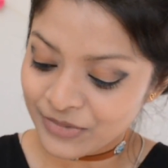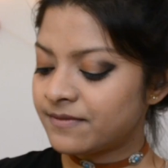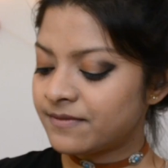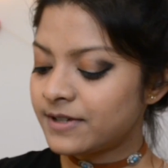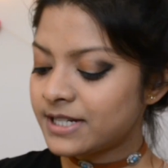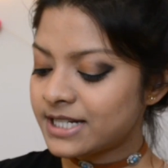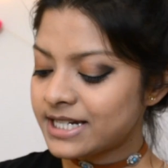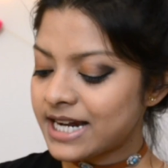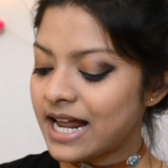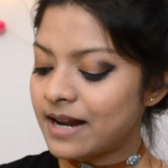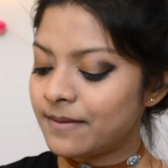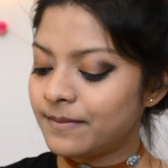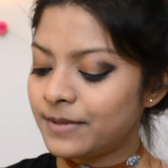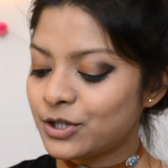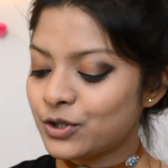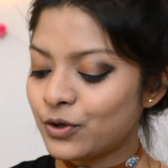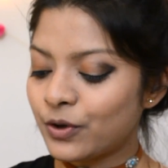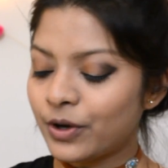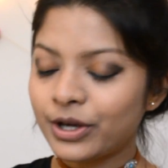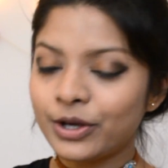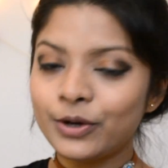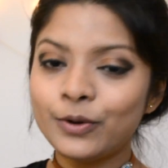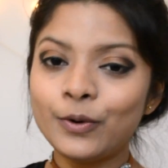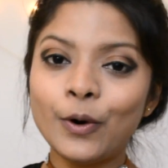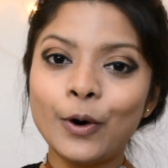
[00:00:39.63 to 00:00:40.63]
First, I'll be
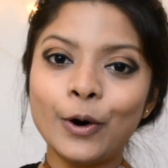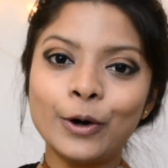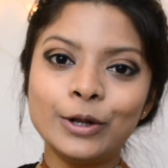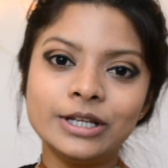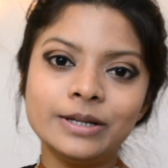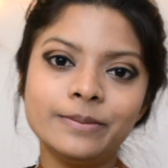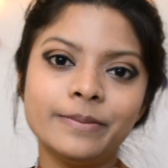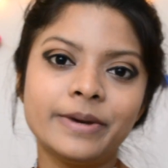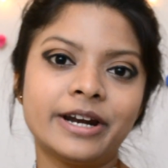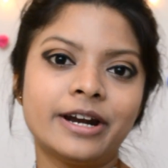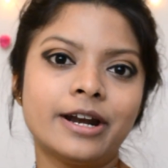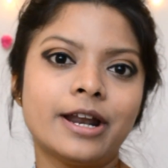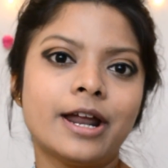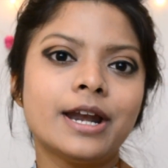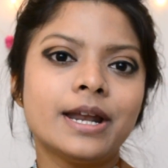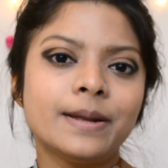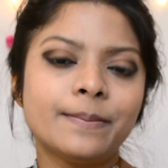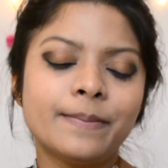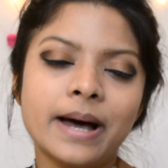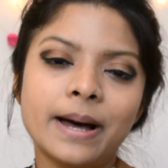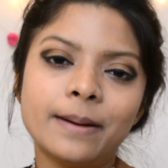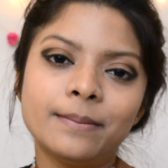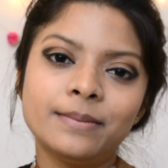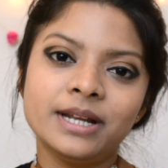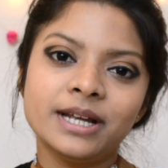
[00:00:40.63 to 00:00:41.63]
showing you all the Banana
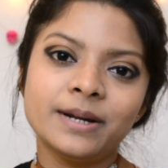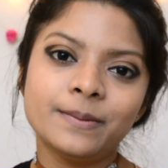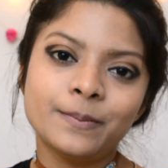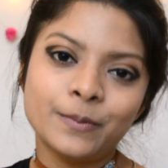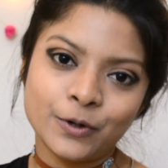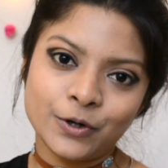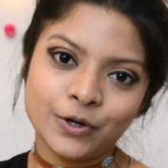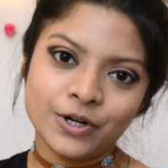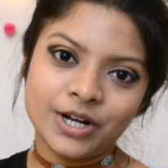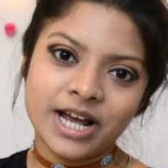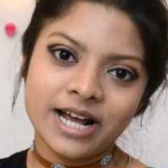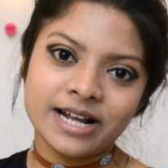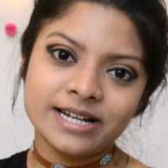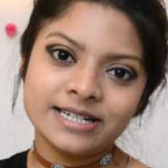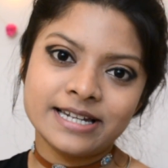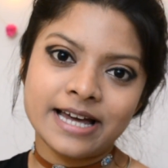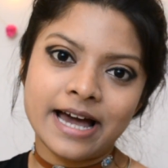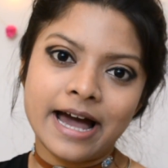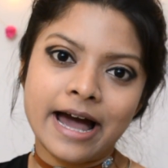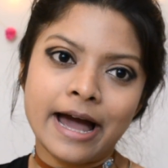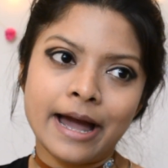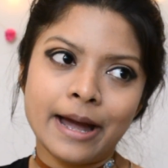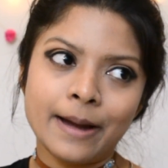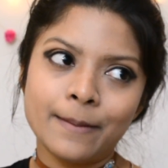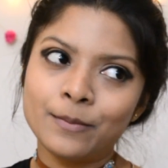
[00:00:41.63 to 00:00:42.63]
Republic product
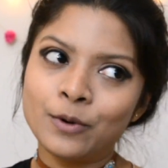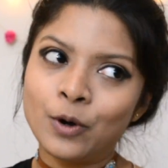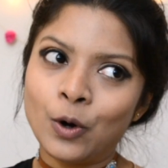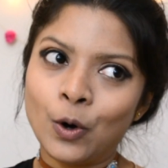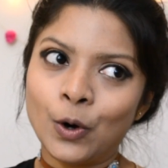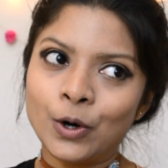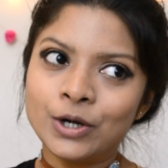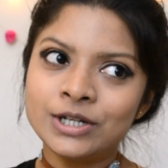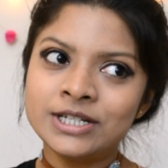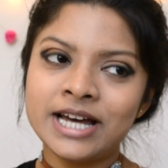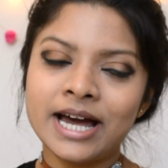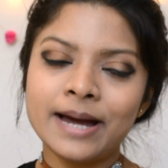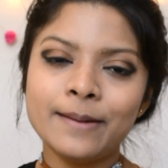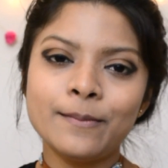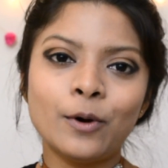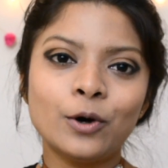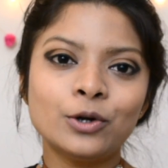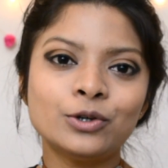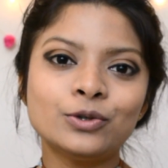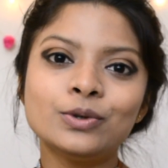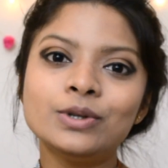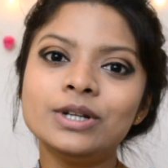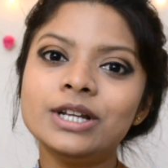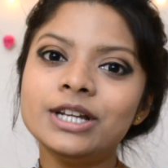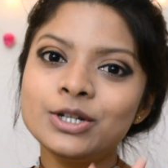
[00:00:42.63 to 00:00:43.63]
I have got. I
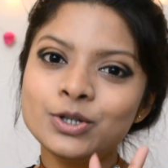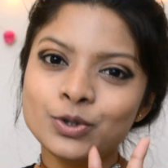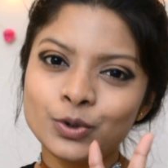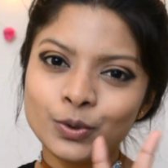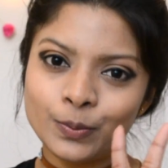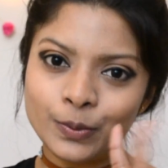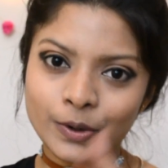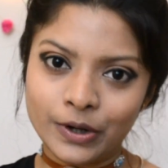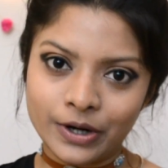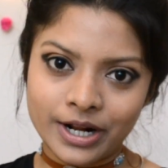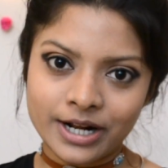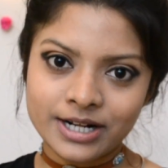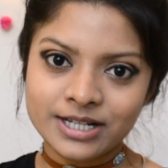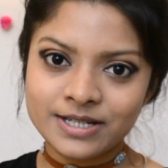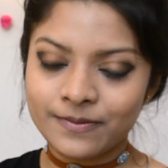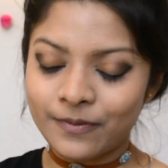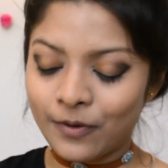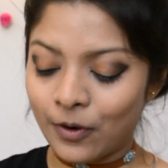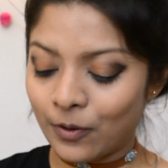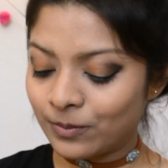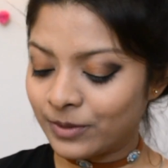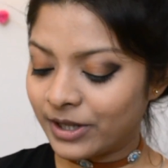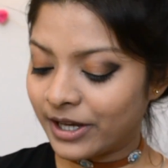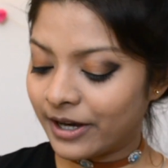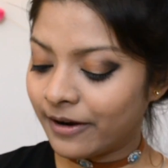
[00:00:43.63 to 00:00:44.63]
bought only two products
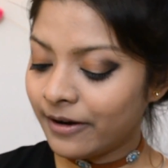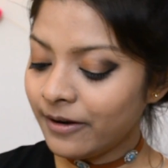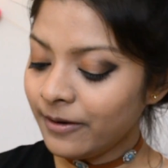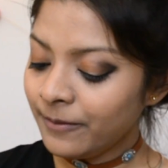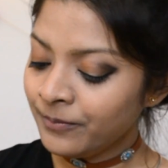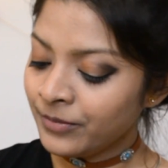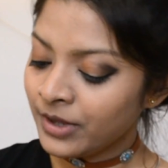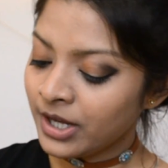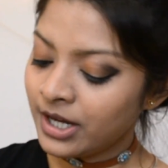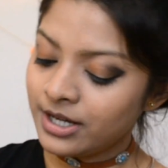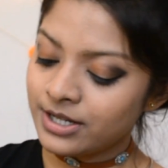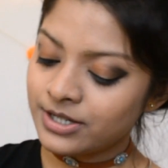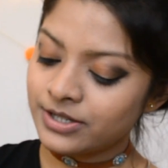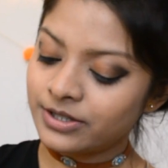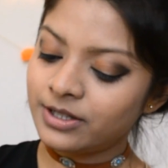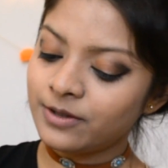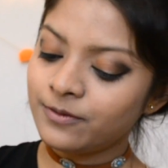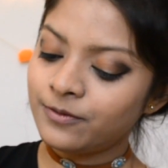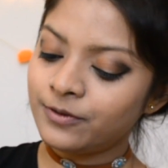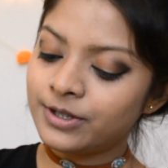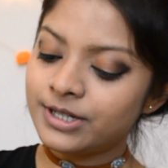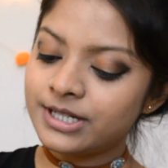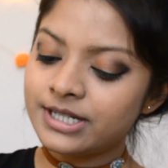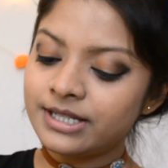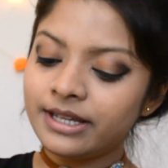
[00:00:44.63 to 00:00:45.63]
from there. So the
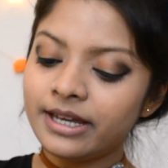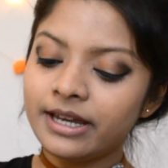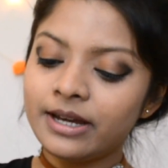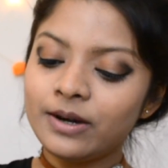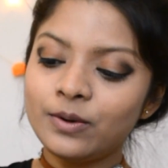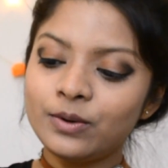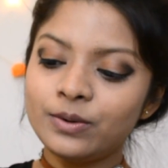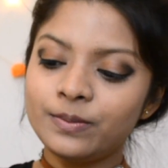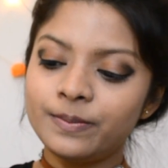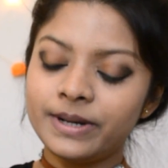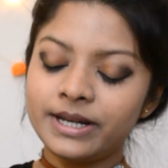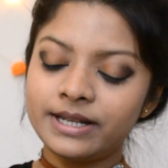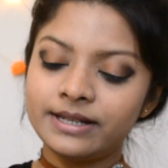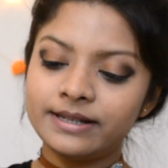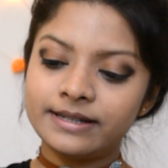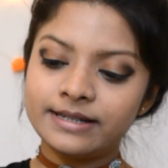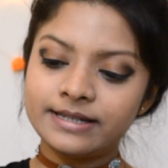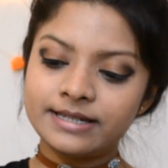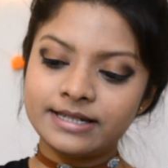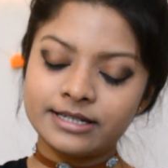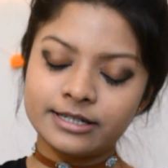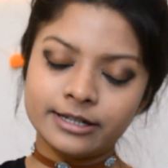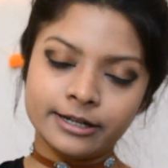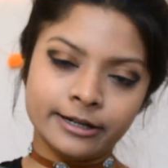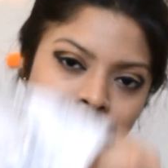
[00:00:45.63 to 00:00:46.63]
first thing would be
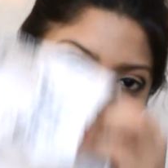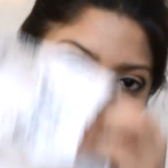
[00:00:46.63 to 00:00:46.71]
this